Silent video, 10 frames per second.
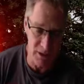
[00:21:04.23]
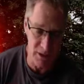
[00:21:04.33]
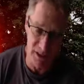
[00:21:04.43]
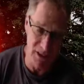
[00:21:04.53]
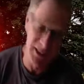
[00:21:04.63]

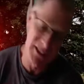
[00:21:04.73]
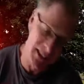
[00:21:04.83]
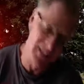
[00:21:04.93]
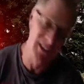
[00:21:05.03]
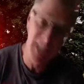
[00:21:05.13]
things that does
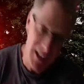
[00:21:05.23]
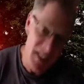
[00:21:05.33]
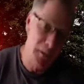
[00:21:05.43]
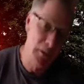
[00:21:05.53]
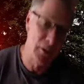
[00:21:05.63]
that is
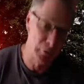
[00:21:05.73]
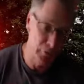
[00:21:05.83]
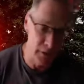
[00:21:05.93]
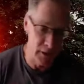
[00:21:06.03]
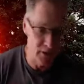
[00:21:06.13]
amalgam
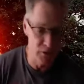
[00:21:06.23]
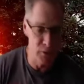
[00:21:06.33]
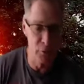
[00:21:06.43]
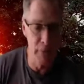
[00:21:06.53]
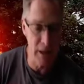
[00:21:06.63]
filling. So if
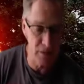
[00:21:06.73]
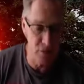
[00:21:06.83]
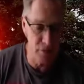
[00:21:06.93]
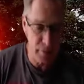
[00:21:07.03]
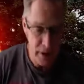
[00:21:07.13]
you
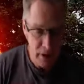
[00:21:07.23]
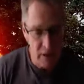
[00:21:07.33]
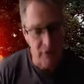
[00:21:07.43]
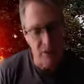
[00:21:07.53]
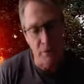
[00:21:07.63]
imagine,
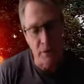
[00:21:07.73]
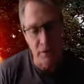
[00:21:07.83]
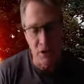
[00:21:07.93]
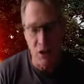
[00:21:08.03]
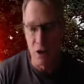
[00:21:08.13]
if somebody's
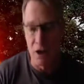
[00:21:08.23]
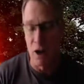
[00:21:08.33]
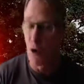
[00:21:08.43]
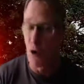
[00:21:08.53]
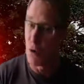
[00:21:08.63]
got a
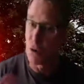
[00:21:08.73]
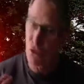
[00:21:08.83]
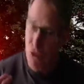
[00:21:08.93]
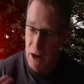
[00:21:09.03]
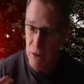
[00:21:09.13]
gold
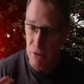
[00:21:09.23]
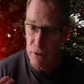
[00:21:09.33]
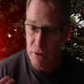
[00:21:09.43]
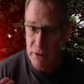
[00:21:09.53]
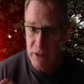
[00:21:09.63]
crown
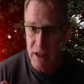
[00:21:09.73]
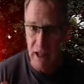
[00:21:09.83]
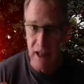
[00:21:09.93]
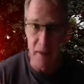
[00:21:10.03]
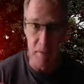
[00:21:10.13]
and
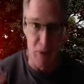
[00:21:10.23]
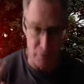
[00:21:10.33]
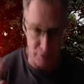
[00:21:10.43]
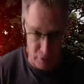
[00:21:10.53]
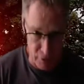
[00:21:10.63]
an amalgam
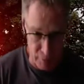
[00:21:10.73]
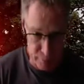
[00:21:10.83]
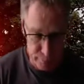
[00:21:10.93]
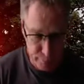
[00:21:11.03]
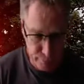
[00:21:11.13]
filling,
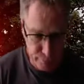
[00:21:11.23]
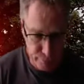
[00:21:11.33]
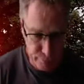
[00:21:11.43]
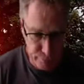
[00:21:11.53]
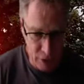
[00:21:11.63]

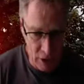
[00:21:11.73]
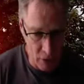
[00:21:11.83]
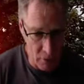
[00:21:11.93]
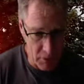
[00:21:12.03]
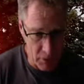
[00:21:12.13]
oh
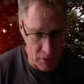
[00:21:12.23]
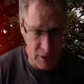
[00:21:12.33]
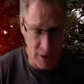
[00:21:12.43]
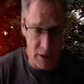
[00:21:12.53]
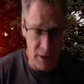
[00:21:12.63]
my God,
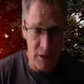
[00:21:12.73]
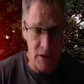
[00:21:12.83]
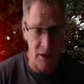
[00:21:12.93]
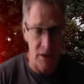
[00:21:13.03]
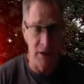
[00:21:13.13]
these
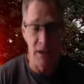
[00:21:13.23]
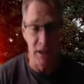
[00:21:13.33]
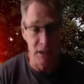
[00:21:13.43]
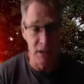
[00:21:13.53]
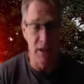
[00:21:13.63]
guys
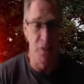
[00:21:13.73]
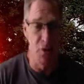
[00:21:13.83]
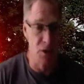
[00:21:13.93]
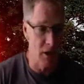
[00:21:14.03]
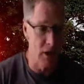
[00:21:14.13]
need
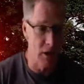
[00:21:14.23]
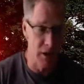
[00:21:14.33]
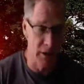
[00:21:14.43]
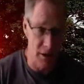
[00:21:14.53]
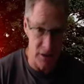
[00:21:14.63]
Immunical and
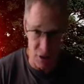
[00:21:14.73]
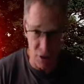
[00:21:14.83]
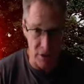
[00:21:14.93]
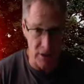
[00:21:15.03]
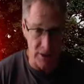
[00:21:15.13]
they need to go to
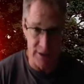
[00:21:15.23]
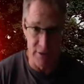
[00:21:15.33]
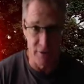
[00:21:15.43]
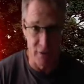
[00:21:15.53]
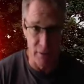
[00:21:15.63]
the
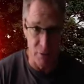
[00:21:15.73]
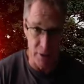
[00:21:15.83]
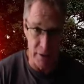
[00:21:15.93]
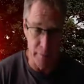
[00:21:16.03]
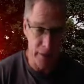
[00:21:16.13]
dentist right away